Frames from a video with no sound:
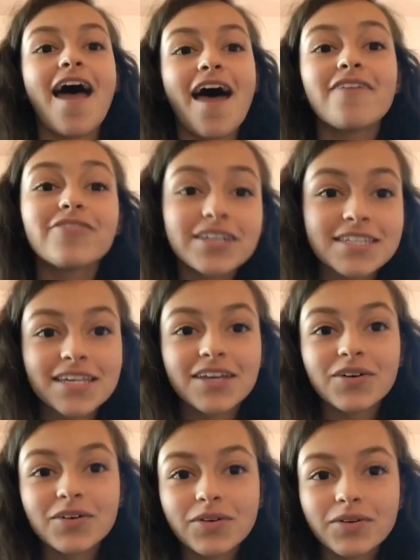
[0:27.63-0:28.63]
every
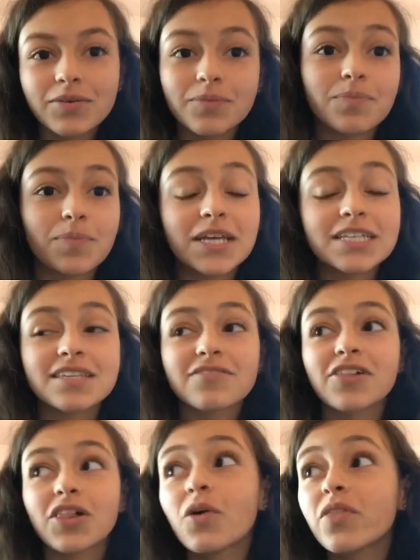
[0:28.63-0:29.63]
single piece
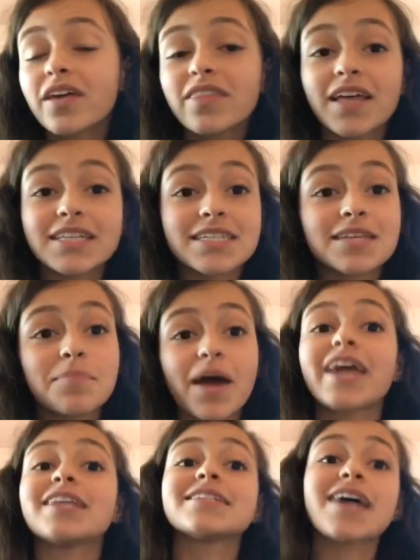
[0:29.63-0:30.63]
of clothing that's in my
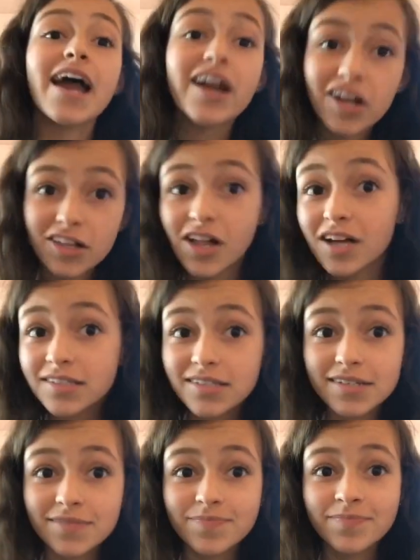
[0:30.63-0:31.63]
entire
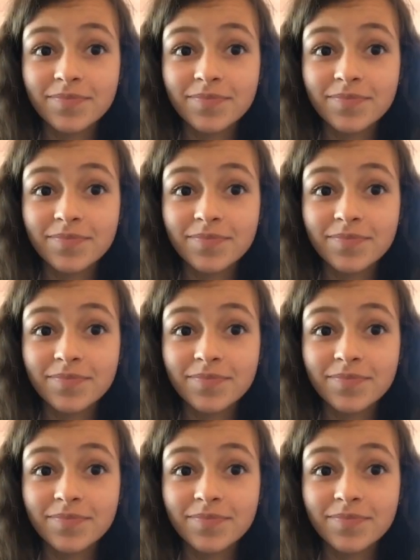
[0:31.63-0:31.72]
closet.